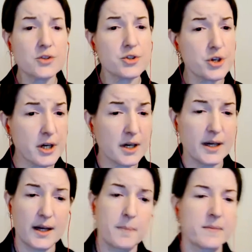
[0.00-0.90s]

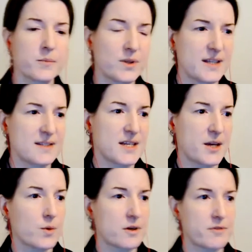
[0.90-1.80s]
Sure. Well, let's
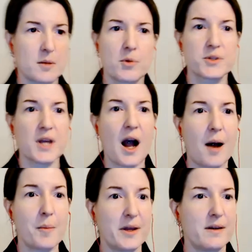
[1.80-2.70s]
take one of our most
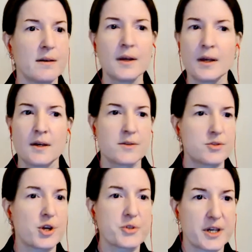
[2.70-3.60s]
common
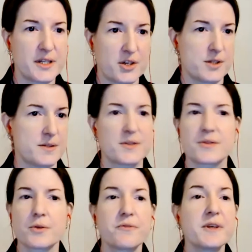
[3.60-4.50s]
shelter conditions.
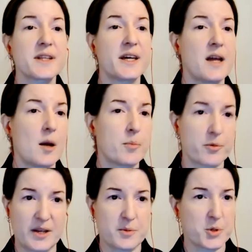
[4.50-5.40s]
So feline upper
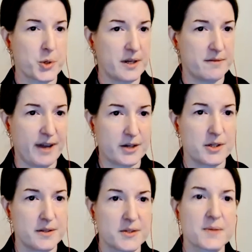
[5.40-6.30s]
respiratory
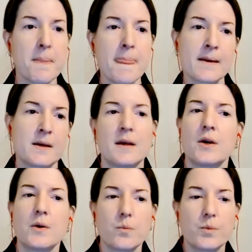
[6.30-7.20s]
infections.
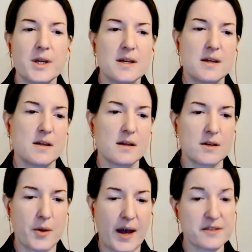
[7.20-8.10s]

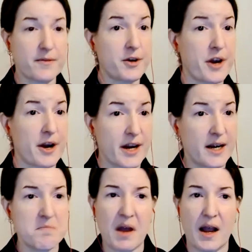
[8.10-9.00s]
As a
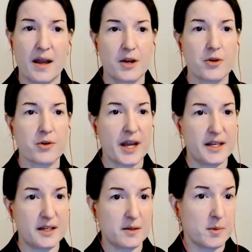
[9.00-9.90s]
veterinarian, I
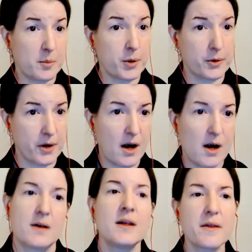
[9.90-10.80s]
created a
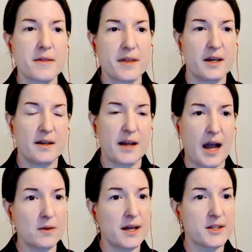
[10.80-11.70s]
protocol that
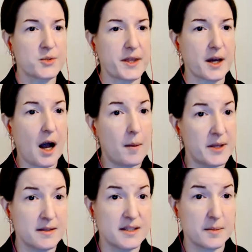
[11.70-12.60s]
outlines what the
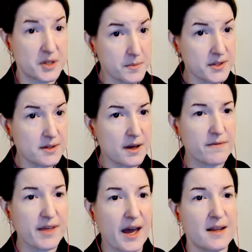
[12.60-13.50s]
common symptoms
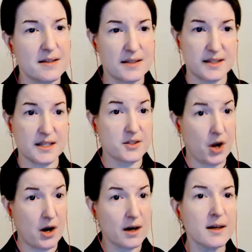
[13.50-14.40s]
of that disease
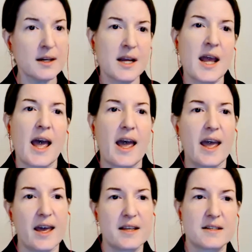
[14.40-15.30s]
are
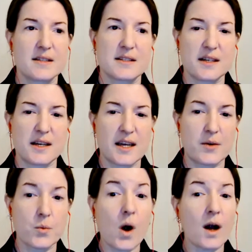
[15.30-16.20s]
and
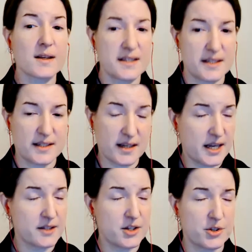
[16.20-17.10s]
walks a
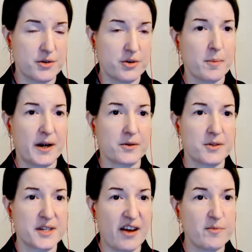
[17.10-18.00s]
technician or a medical
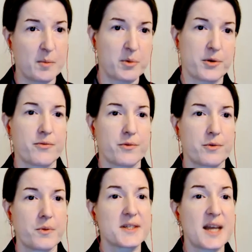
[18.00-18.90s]
staff member
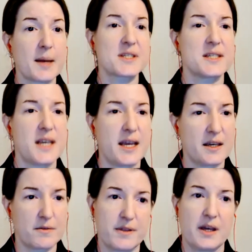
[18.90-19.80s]
through the steps to
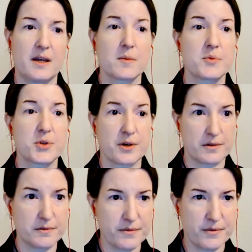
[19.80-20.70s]
take if they
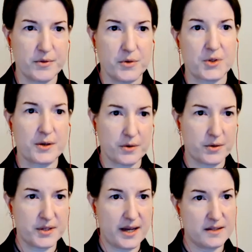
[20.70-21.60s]
observe those
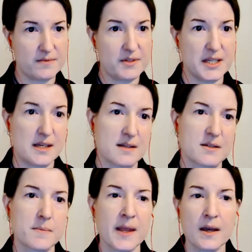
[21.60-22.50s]
clinical signs of
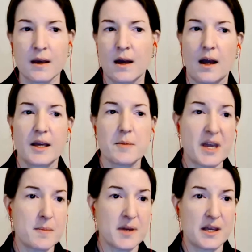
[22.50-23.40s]
disease. It
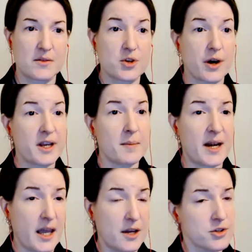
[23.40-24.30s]
may mean starting a
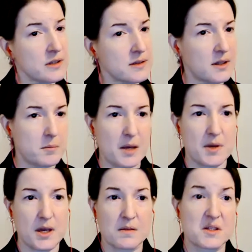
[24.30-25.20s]
medication. It may
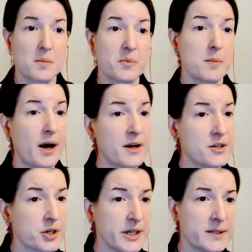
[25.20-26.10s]
mean simply
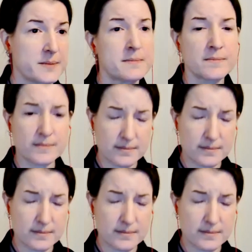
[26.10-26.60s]
monitoring.